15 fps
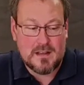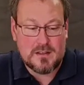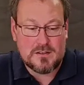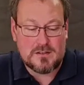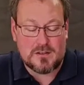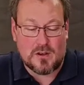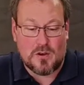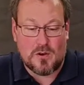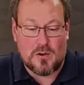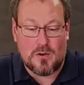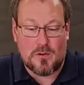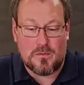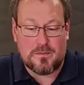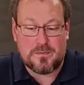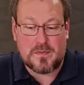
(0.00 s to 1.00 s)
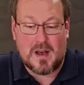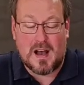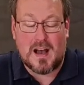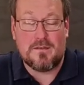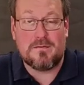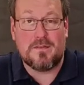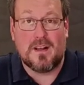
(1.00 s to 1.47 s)
So
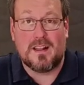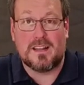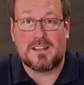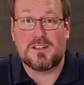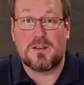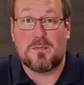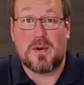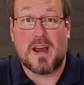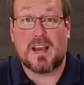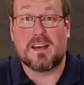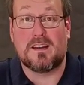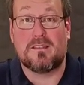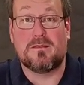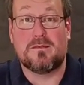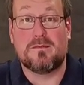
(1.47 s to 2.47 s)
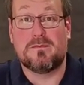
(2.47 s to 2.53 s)
I fell into the bracket